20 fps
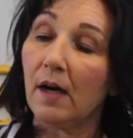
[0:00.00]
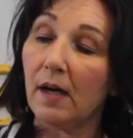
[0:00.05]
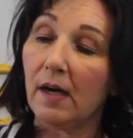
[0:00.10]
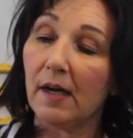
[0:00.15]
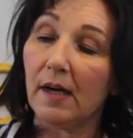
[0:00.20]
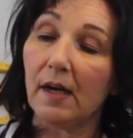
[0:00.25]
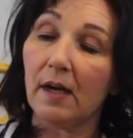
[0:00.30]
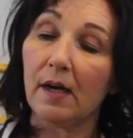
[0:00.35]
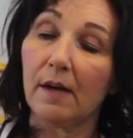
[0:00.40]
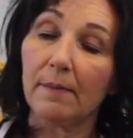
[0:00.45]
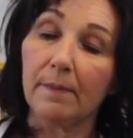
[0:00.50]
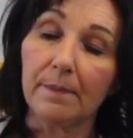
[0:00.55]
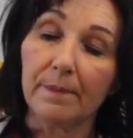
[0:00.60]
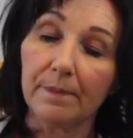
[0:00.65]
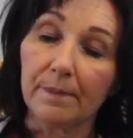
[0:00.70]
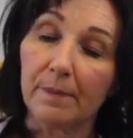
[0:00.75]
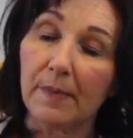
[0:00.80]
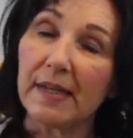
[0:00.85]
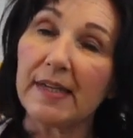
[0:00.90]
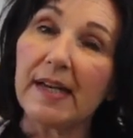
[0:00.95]

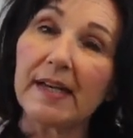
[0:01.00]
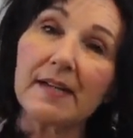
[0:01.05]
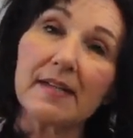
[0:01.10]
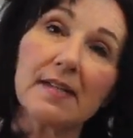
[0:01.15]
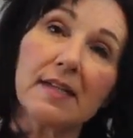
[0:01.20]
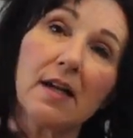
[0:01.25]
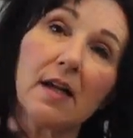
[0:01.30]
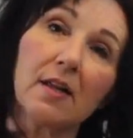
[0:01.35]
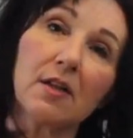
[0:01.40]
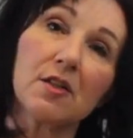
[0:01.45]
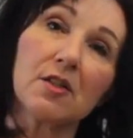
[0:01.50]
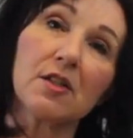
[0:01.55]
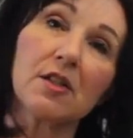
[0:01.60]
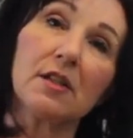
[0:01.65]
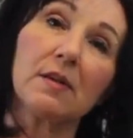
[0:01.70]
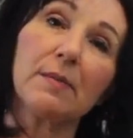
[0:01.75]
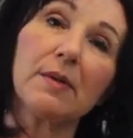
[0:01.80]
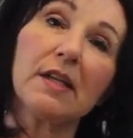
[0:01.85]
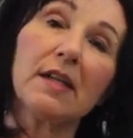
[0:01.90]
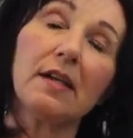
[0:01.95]
My next color is
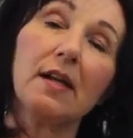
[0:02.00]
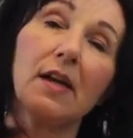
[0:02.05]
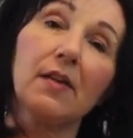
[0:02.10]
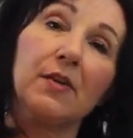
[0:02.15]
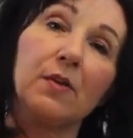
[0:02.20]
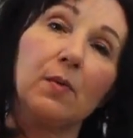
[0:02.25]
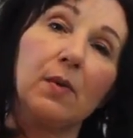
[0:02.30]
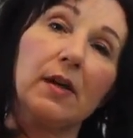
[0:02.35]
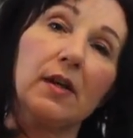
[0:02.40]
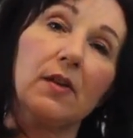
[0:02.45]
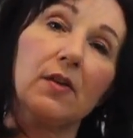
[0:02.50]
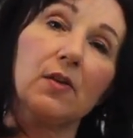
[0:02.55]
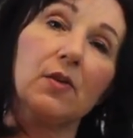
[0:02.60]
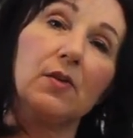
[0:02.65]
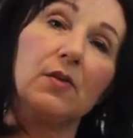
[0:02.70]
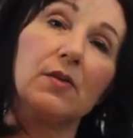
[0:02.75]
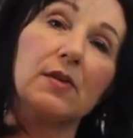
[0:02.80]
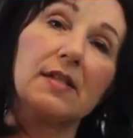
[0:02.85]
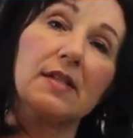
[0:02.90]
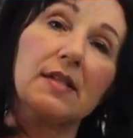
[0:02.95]
going to be another one of
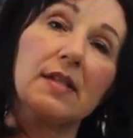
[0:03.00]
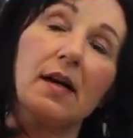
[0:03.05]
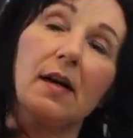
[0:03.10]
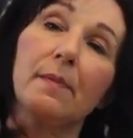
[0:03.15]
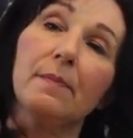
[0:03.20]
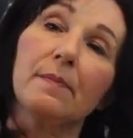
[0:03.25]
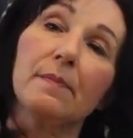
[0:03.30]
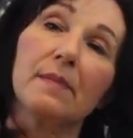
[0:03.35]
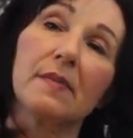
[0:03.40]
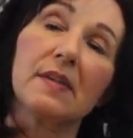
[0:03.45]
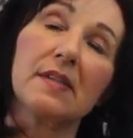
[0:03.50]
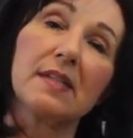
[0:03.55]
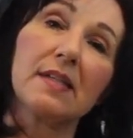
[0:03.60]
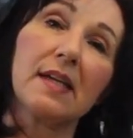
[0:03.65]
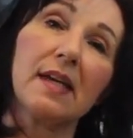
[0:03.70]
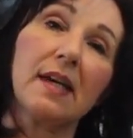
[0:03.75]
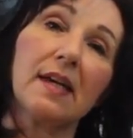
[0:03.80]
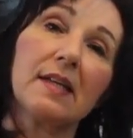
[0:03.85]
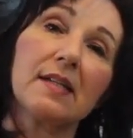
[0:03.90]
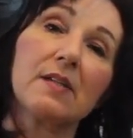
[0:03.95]
those
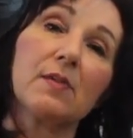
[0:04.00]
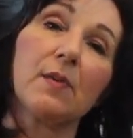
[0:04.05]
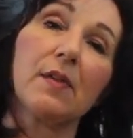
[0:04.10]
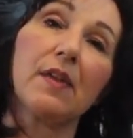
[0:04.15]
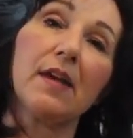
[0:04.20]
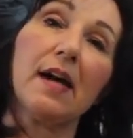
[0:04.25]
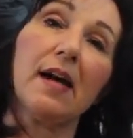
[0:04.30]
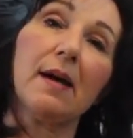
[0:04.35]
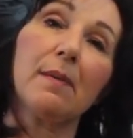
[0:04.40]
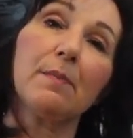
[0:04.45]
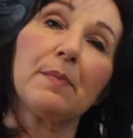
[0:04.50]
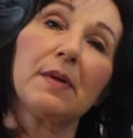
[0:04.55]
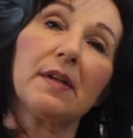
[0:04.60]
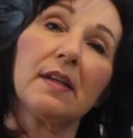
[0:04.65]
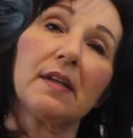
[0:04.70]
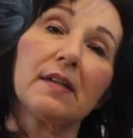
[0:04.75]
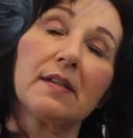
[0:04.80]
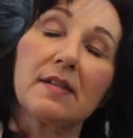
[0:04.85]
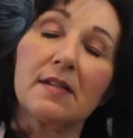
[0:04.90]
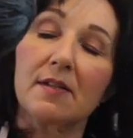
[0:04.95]
skeins with the hemp in
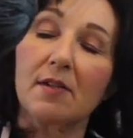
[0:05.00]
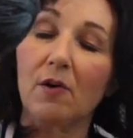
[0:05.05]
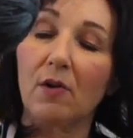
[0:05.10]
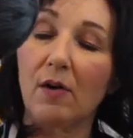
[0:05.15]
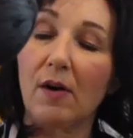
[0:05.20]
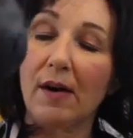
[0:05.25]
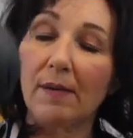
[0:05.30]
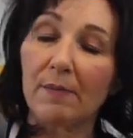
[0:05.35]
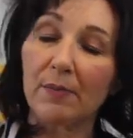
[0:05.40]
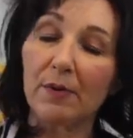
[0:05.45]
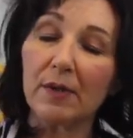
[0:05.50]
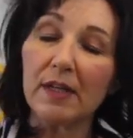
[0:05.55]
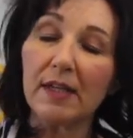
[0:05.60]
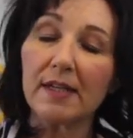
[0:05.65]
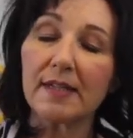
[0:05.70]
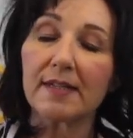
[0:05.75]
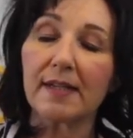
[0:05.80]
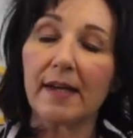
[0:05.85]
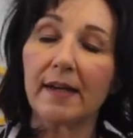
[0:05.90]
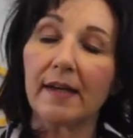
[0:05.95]
it, so I'm pretty
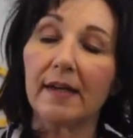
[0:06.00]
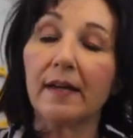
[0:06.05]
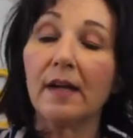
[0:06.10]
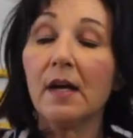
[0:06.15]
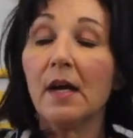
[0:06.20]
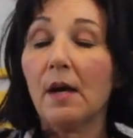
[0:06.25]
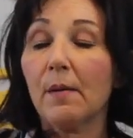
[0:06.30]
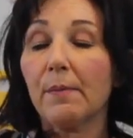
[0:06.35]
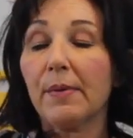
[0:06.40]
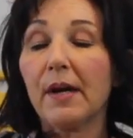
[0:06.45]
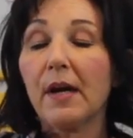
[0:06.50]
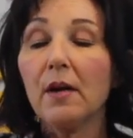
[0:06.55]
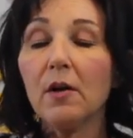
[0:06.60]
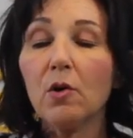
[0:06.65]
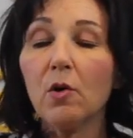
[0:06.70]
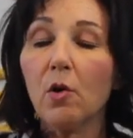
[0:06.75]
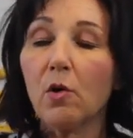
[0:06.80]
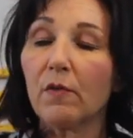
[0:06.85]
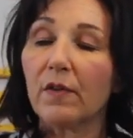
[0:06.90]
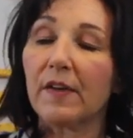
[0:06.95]
excited. But
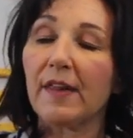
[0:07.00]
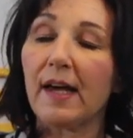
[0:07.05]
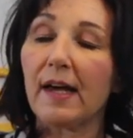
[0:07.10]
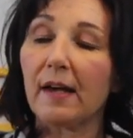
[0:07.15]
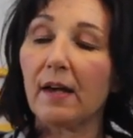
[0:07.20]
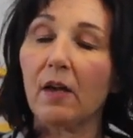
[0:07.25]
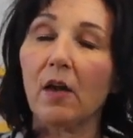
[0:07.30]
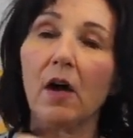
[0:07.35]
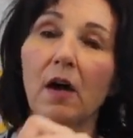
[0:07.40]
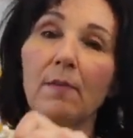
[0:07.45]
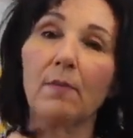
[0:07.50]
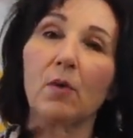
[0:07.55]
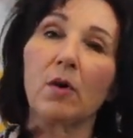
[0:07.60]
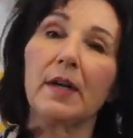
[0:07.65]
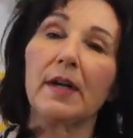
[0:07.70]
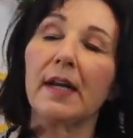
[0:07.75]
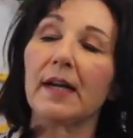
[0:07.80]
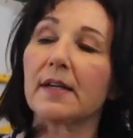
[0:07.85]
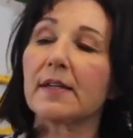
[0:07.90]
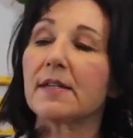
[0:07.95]
I'll go over that a lot
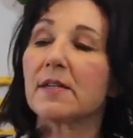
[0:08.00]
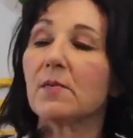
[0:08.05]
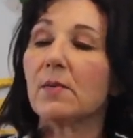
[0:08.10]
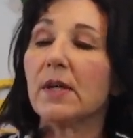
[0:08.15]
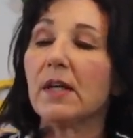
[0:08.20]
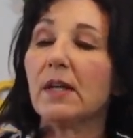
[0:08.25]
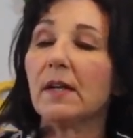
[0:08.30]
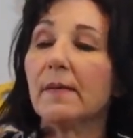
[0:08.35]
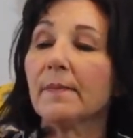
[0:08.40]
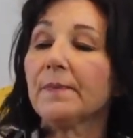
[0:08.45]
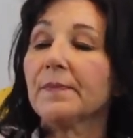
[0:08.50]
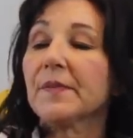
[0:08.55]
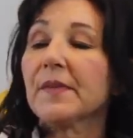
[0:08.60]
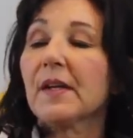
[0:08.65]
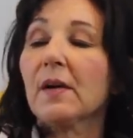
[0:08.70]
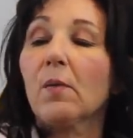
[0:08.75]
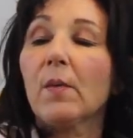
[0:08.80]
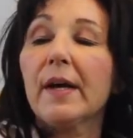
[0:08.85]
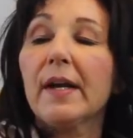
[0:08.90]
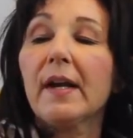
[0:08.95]
more next week
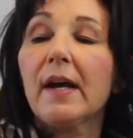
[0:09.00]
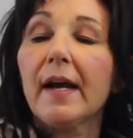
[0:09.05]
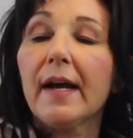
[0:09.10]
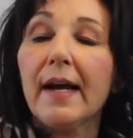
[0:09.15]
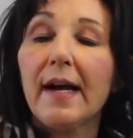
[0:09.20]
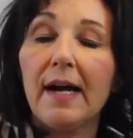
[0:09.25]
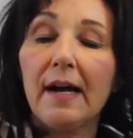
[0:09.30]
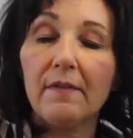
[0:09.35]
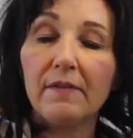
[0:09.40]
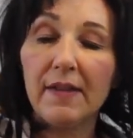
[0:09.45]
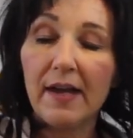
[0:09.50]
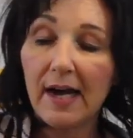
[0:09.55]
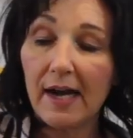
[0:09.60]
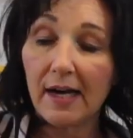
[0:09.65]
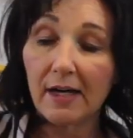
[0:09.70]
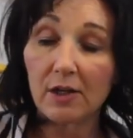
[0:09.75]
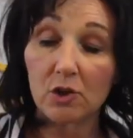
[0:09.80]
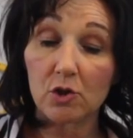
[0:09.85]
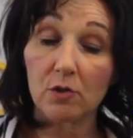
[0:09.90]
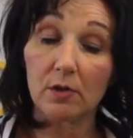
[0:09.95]
when I have the
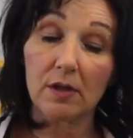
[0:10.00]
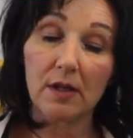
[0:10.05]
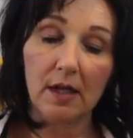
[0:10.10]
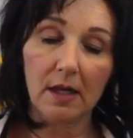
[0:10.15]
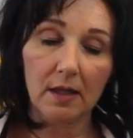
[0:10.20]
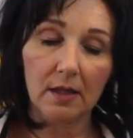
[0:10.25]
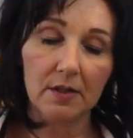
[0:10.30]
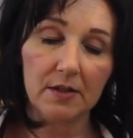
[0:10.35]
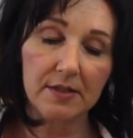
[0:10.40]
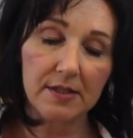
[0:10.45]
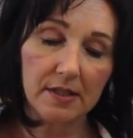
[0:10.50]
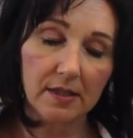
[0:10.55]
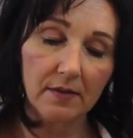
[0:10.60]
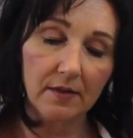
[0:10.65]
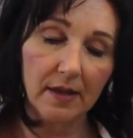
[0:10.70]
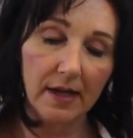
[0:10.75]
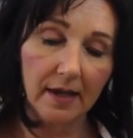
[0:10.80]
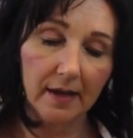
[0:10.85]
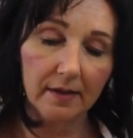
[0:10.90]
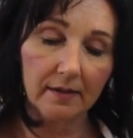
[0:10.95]
actual colors
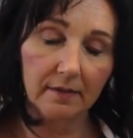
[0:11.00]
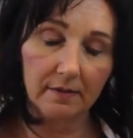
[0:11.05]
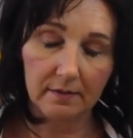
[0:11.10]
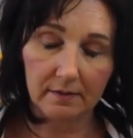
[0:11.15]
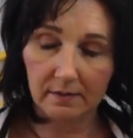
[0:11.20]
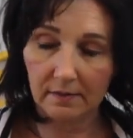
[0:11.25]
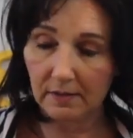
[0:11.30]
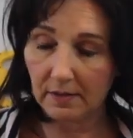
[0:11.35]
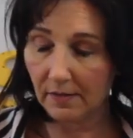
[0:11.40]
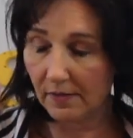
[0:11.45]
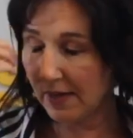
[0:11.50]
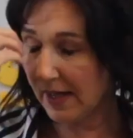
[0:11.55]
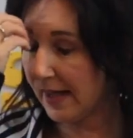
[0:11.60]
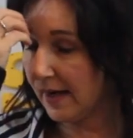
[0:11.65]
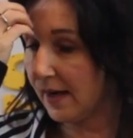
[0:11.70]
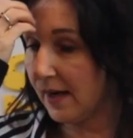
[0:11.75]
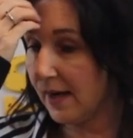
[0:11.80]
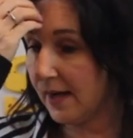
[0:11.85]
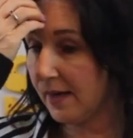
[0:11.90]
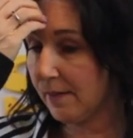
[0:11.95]
in that
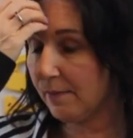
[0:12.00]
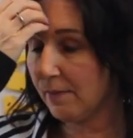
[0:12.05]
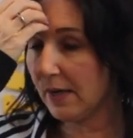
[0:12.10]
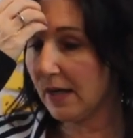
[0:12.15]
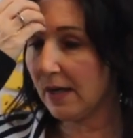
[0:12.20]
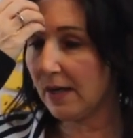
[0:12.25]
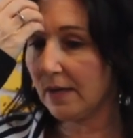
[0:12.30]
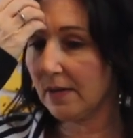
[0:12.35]
I'm